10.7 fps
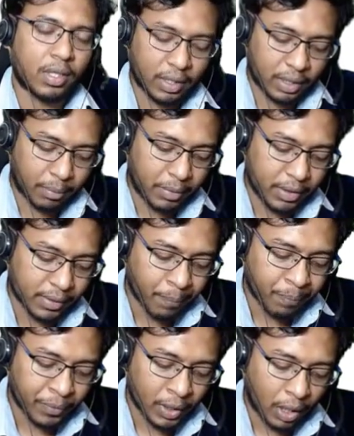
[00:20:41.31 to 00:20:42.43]
That means
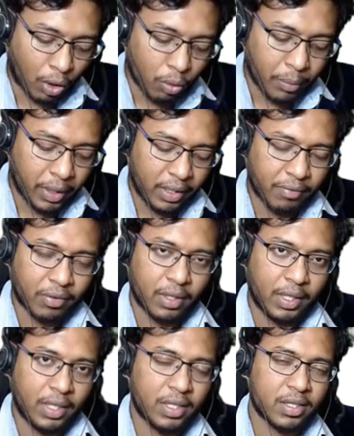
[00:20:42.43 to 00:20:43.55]
how many
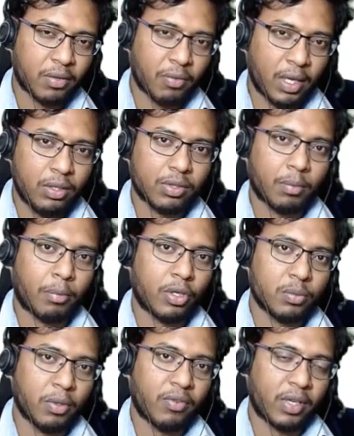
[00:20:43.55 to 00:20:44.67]
integer values are
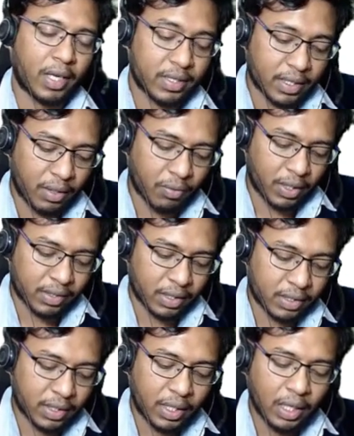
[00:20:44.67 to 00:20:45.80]
possible for x and y, such
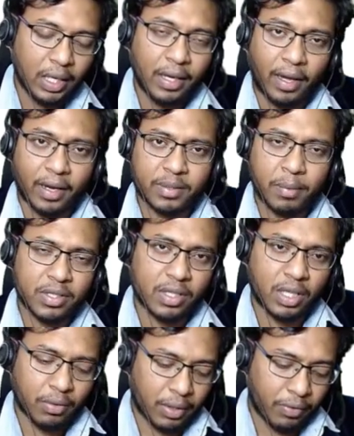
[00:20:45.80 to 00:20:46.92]
that x plus
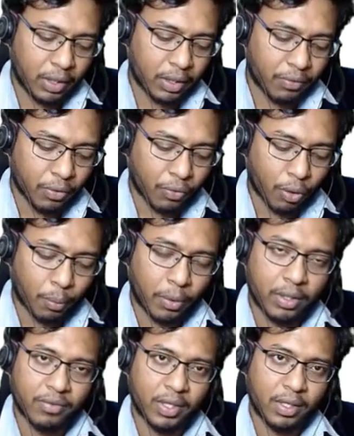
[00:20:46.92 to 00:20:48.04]
3y will give you
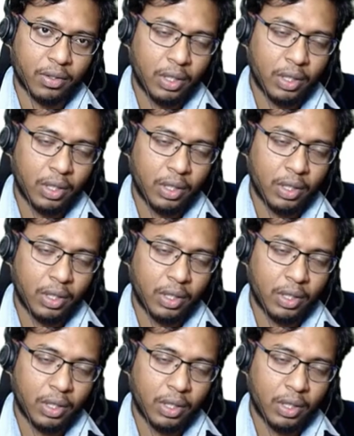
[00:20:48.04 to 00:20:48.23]
4.5.